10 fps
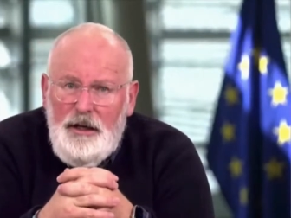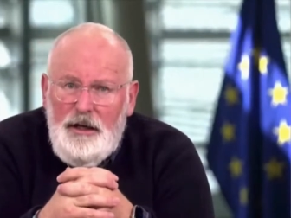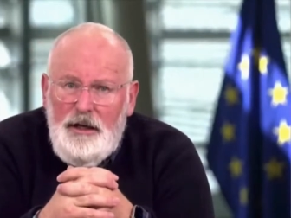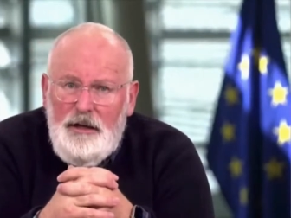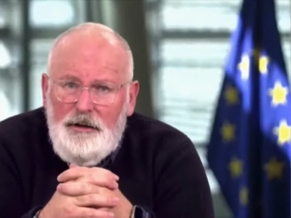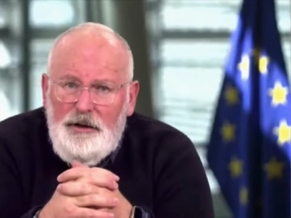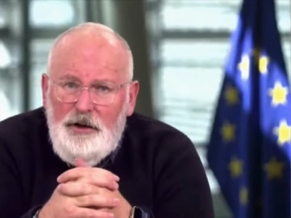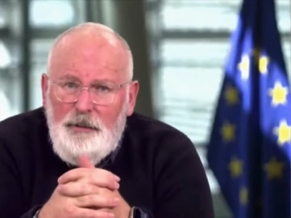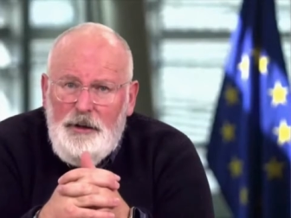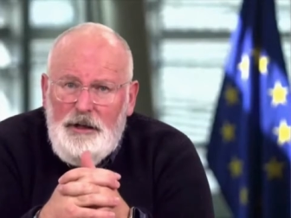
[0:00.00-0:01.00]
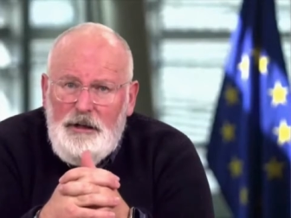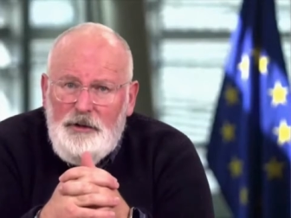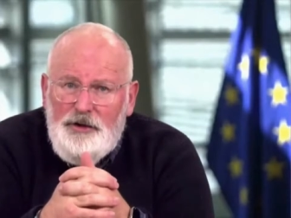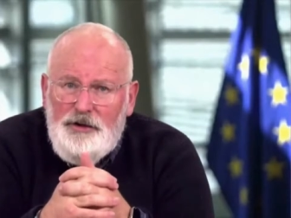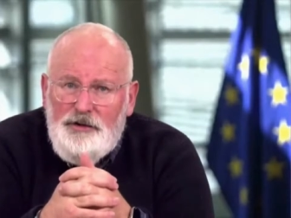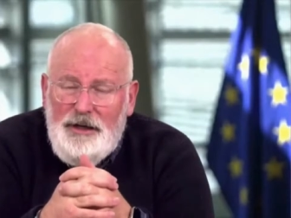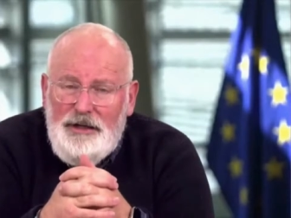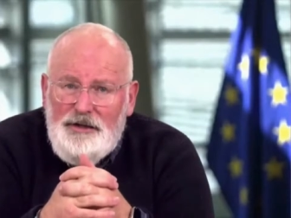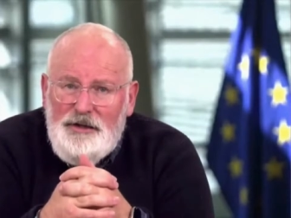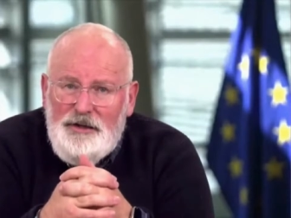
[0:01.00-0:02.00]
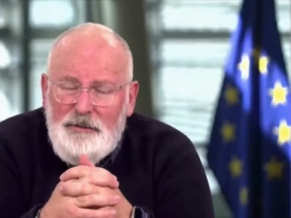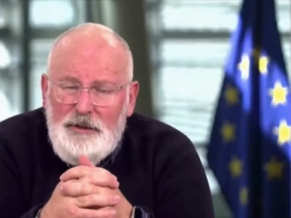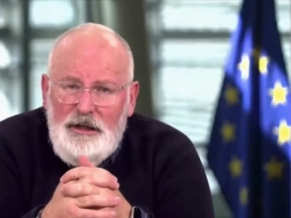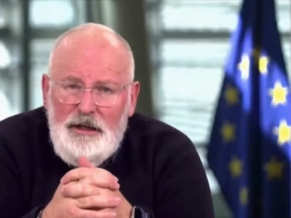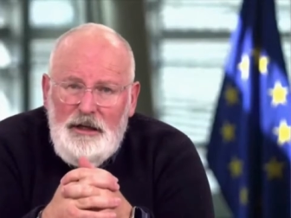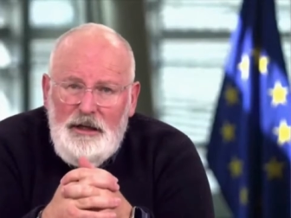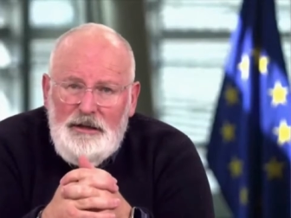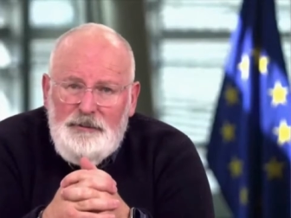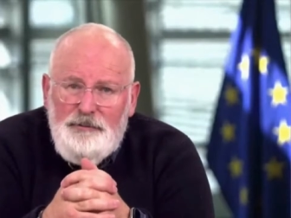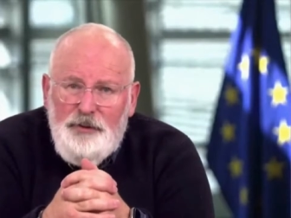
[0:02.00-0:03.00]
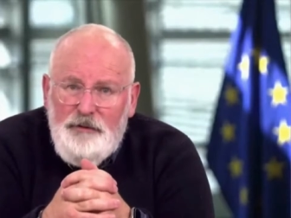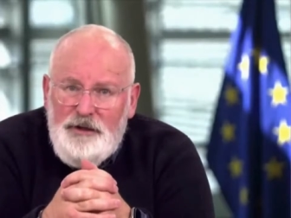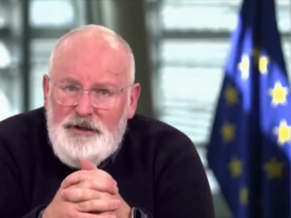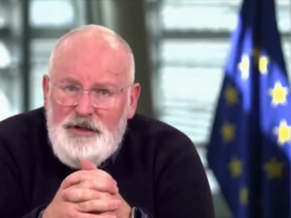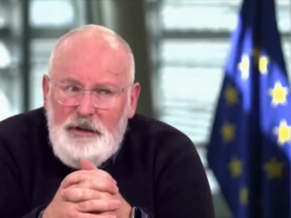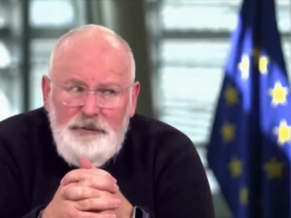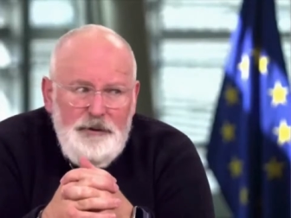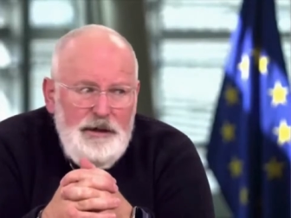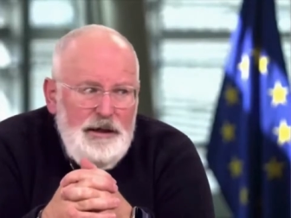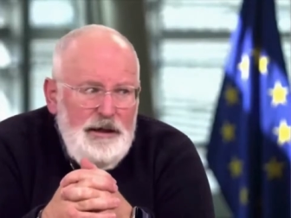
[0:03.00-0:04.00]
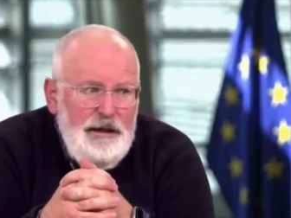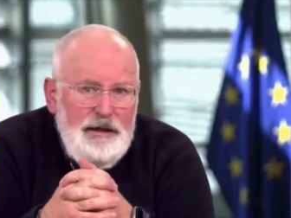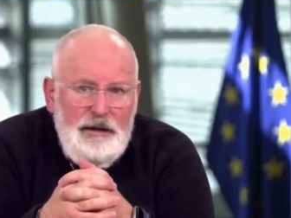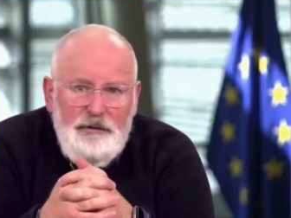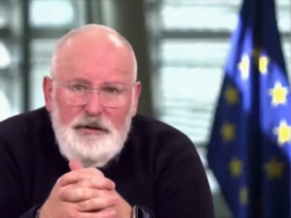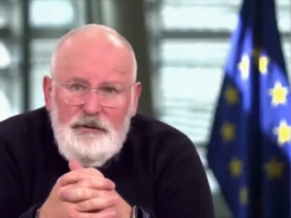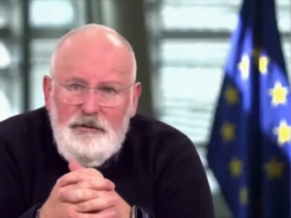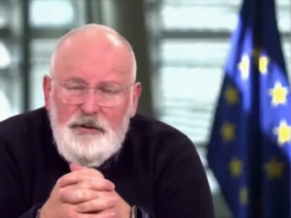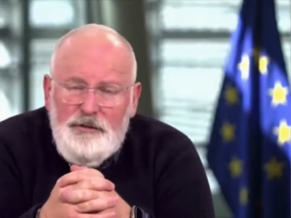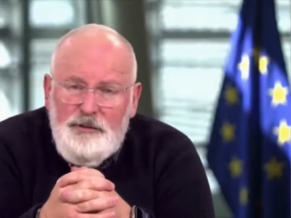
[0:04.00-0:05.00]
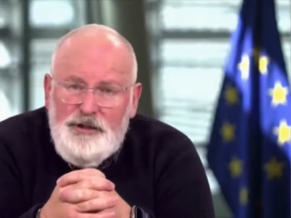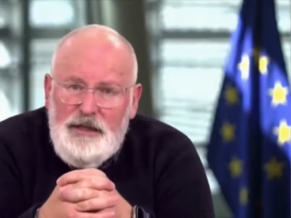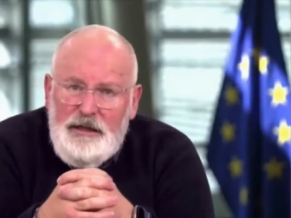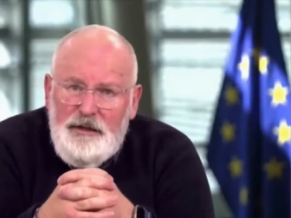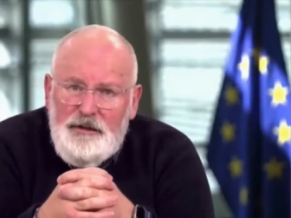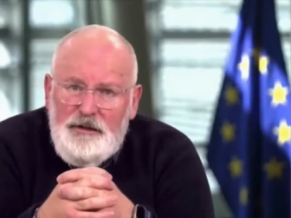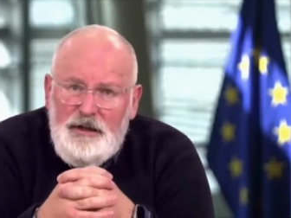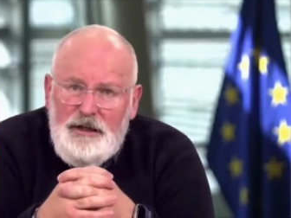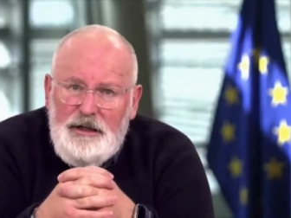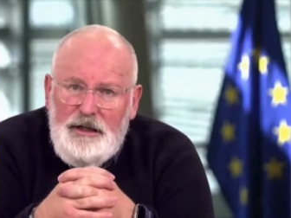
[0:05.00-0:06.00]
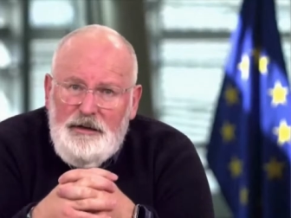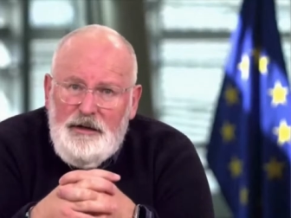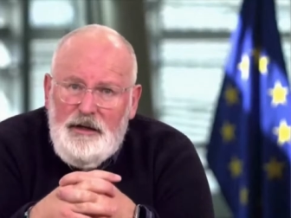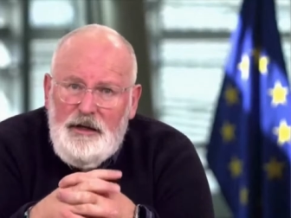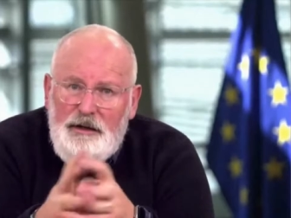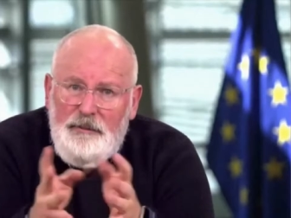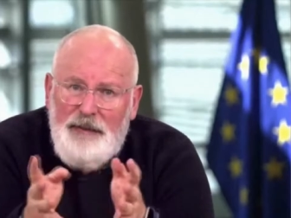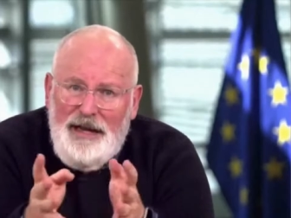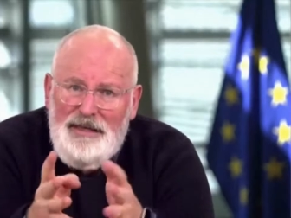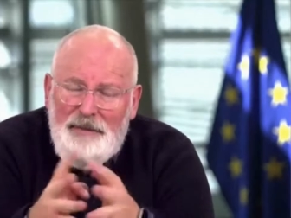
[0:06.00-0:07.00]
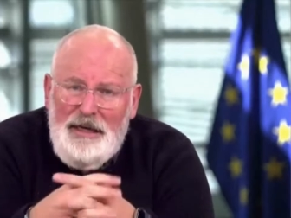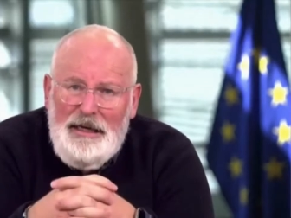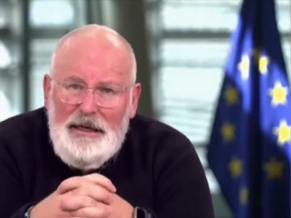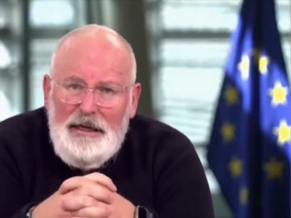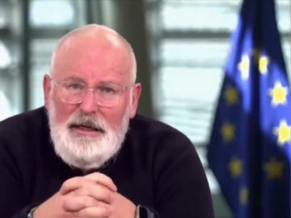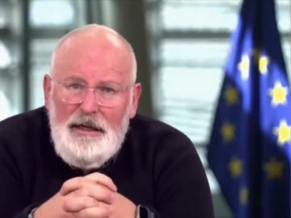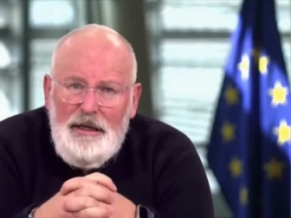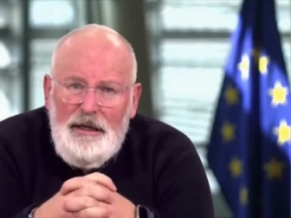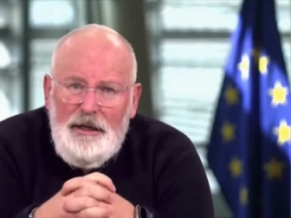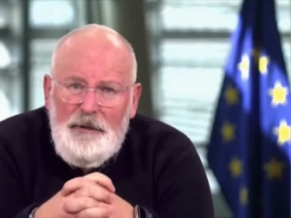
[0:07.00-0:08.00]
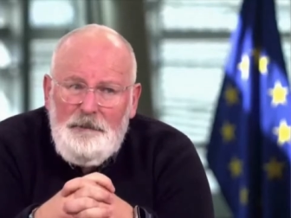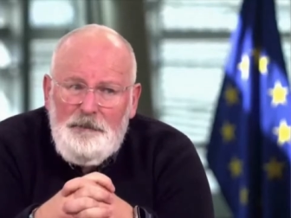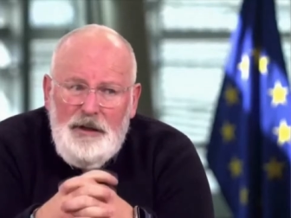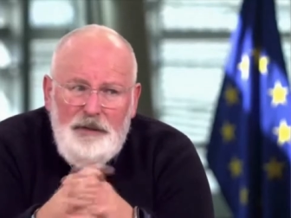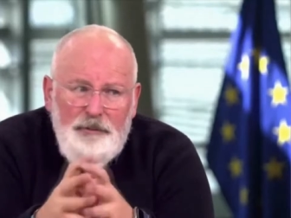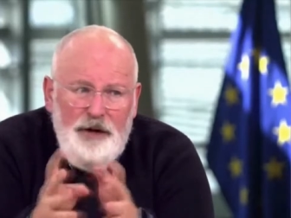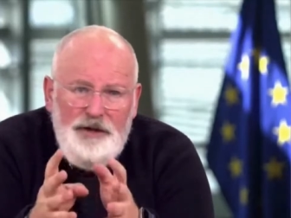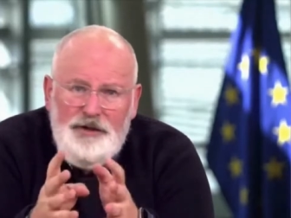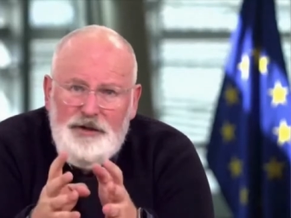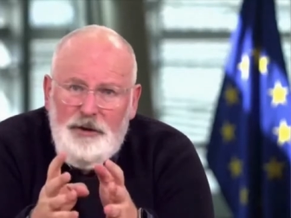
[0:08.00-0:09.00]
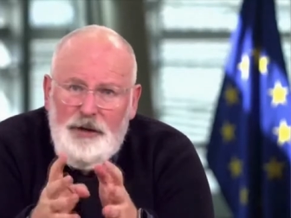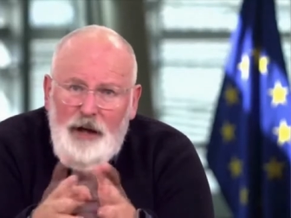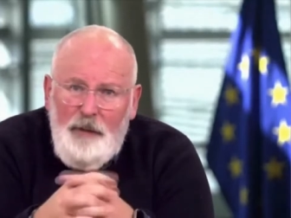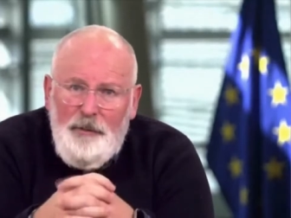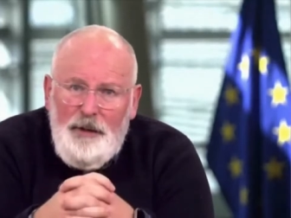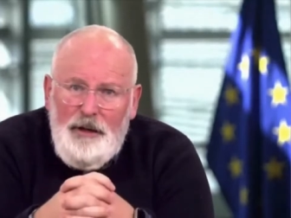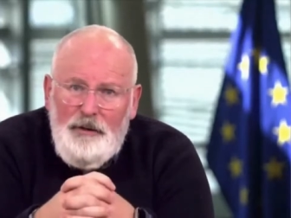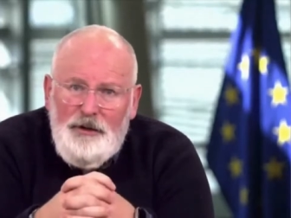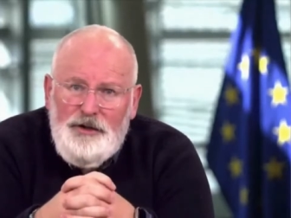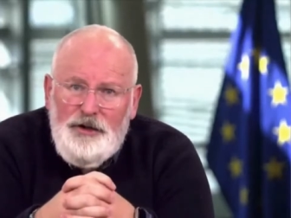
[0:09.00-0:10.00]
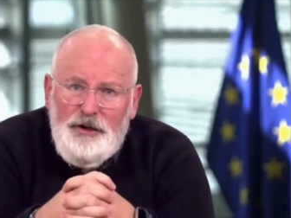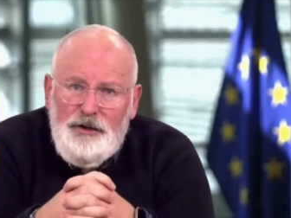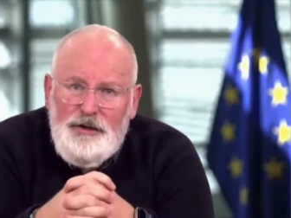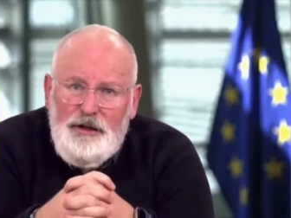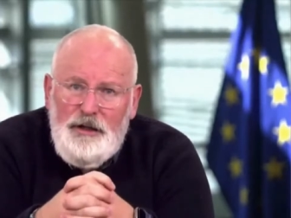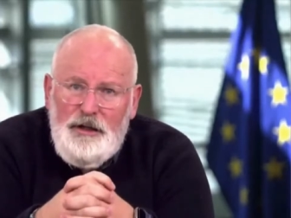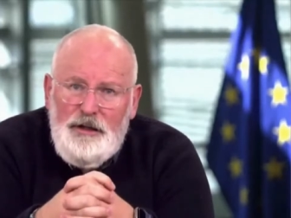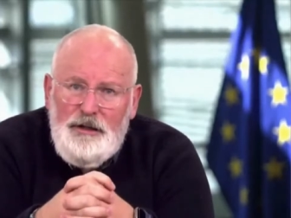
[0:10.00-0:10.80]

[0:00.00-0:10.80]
The European emissions trading system has proven itself. It even was resilient in the pandemic. The price is going up, which is a good